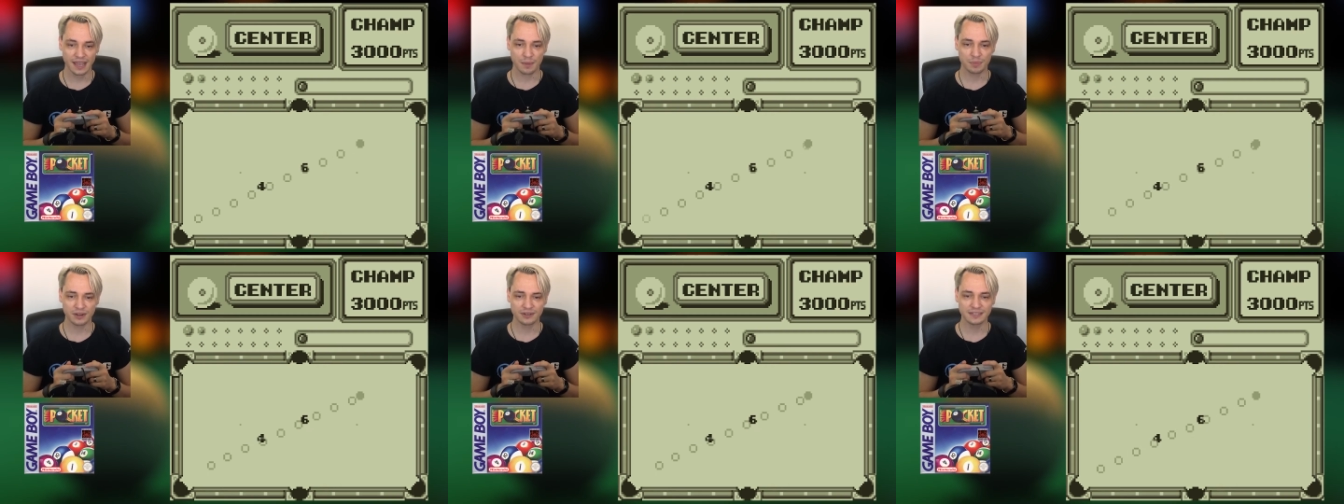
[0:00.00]

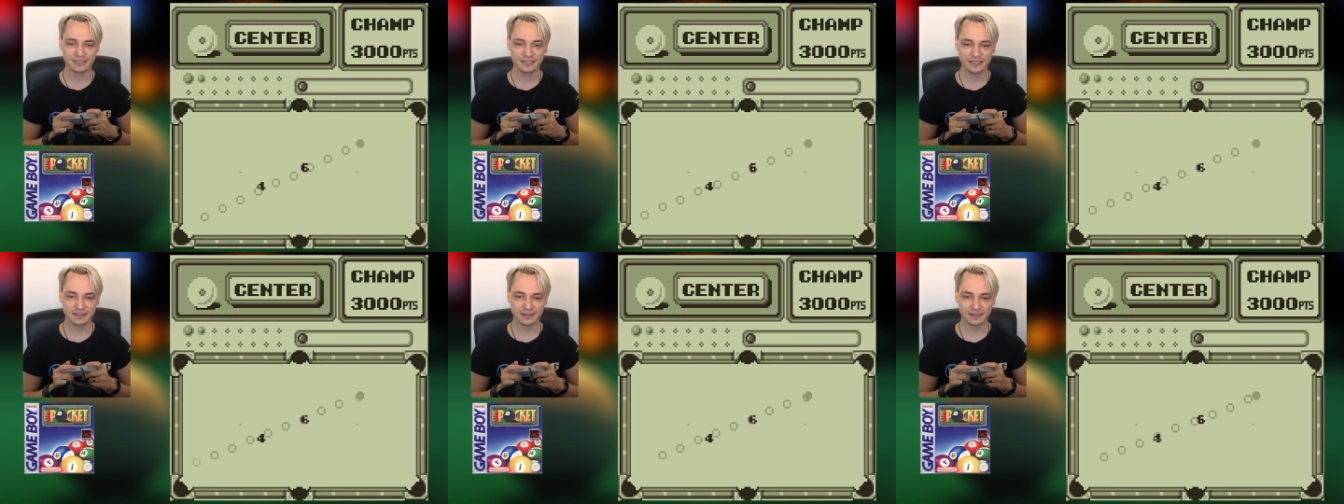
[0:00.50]

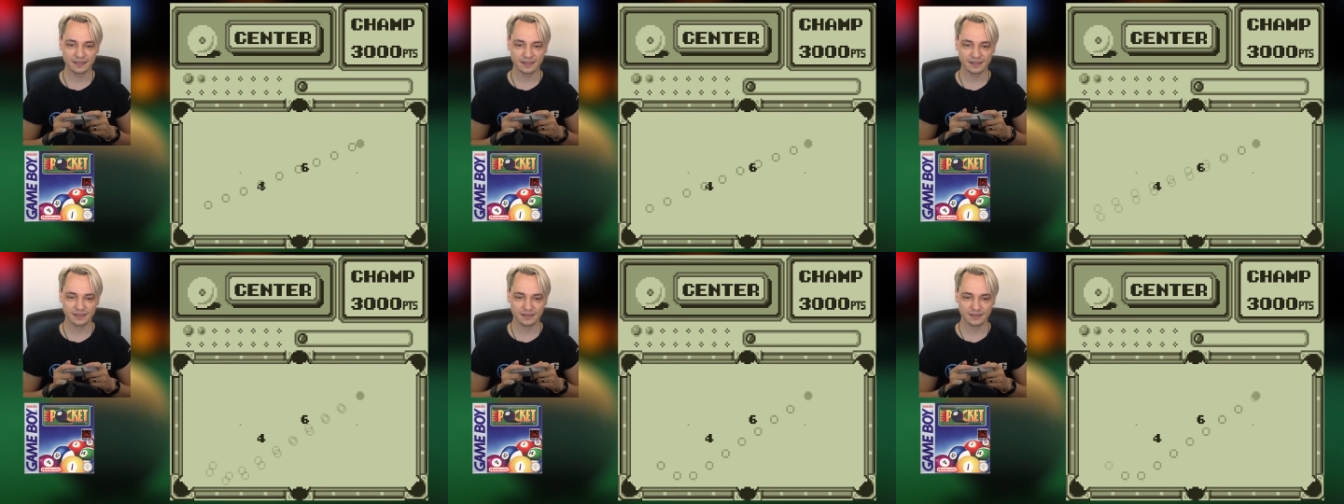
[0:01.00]
apparently
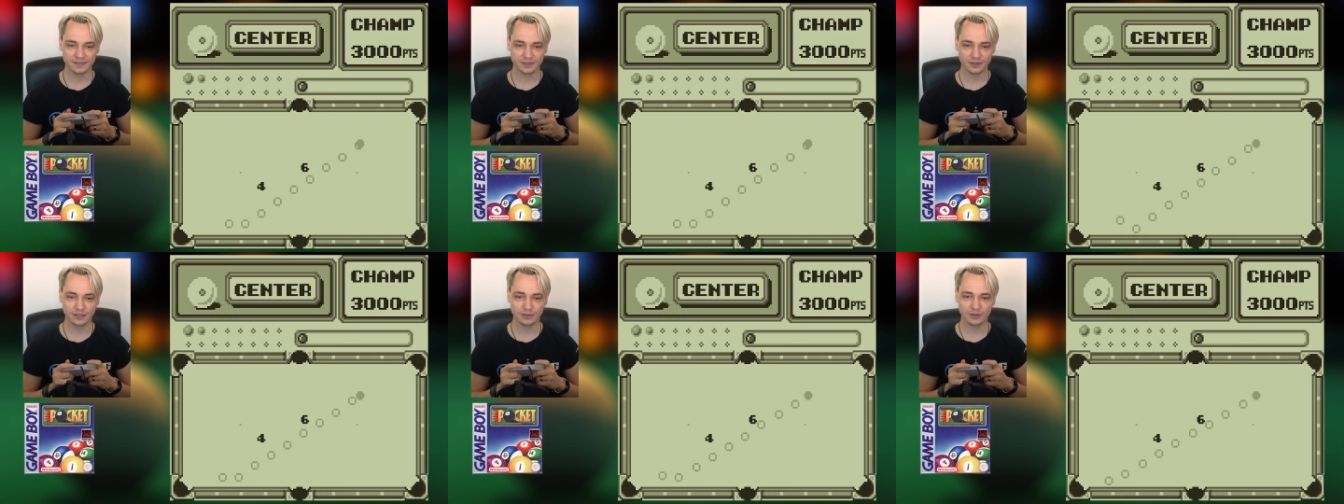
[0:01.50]

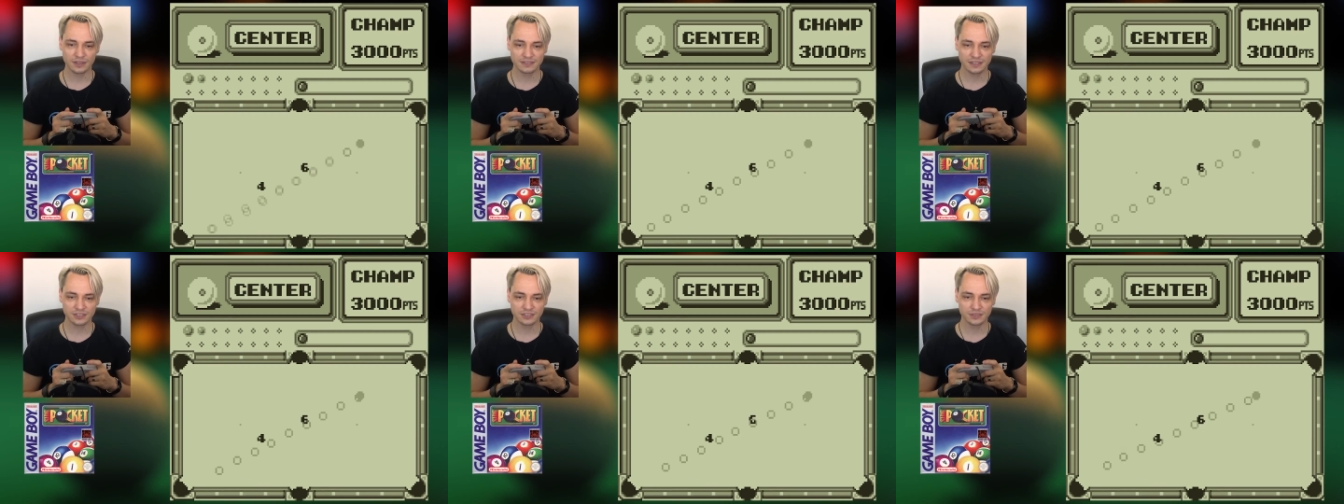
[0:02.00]
the
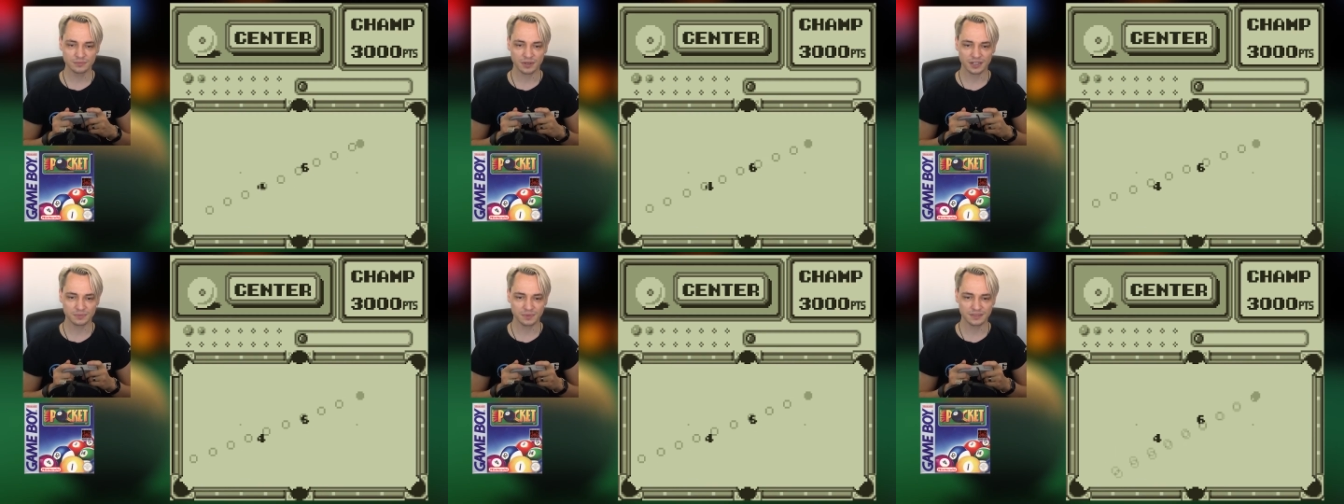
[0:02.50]
localization
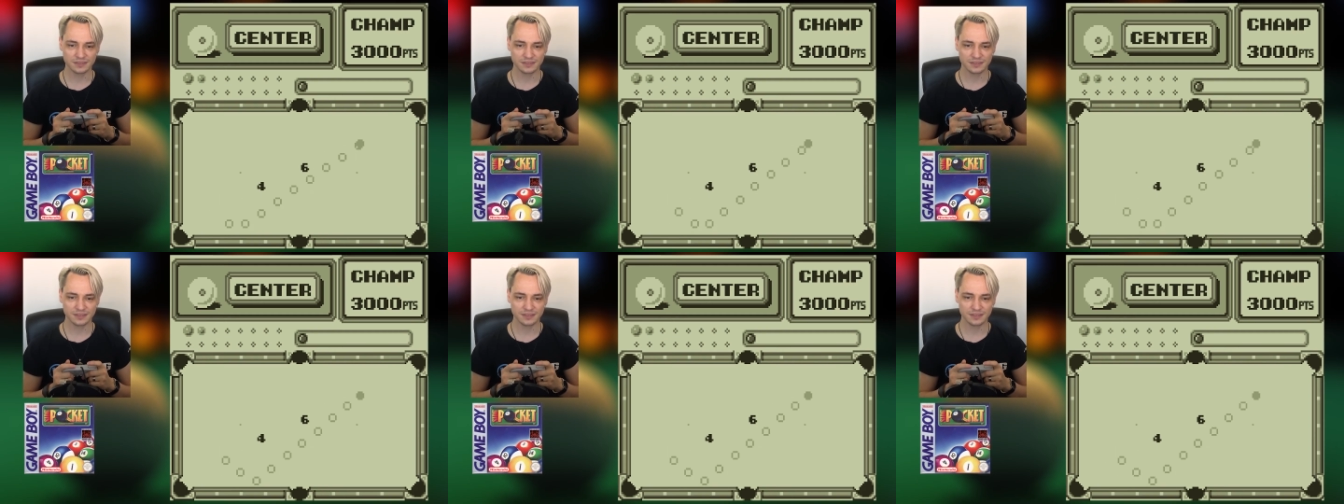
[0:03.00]
departments